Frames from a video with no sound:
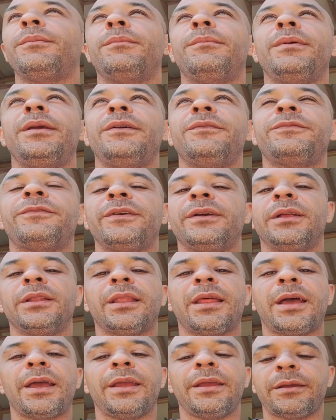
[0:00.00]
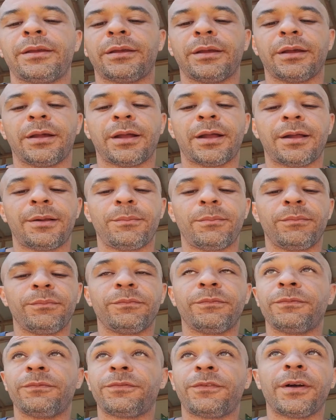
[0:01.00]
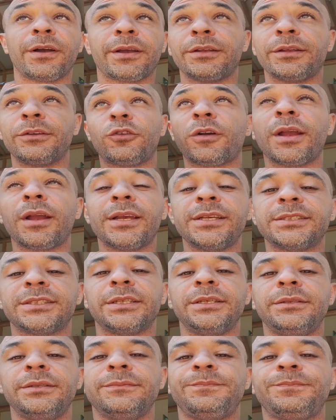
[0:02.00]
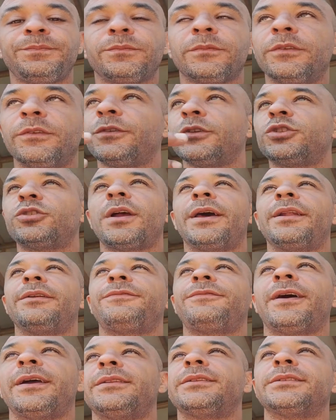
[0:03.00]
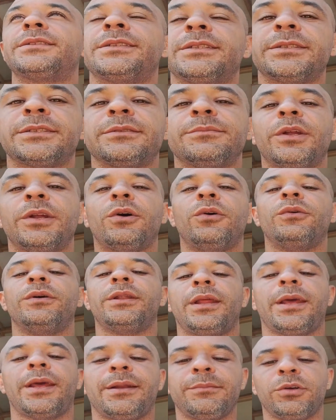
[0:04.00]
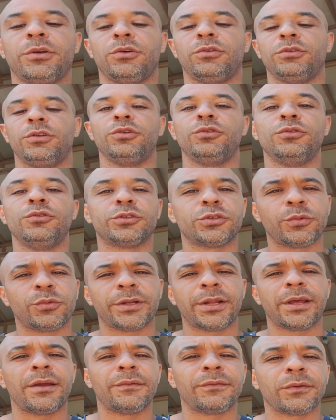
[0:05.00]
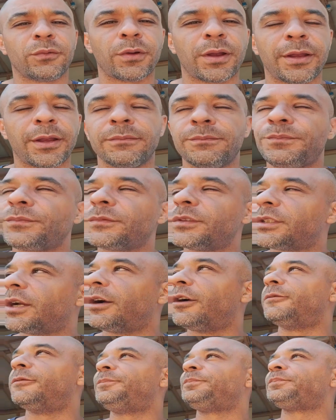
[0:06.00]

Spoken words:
me feel like I'm fucking crazy for trying to fight the system, knowing that I'm gonna lose or whatever, right? So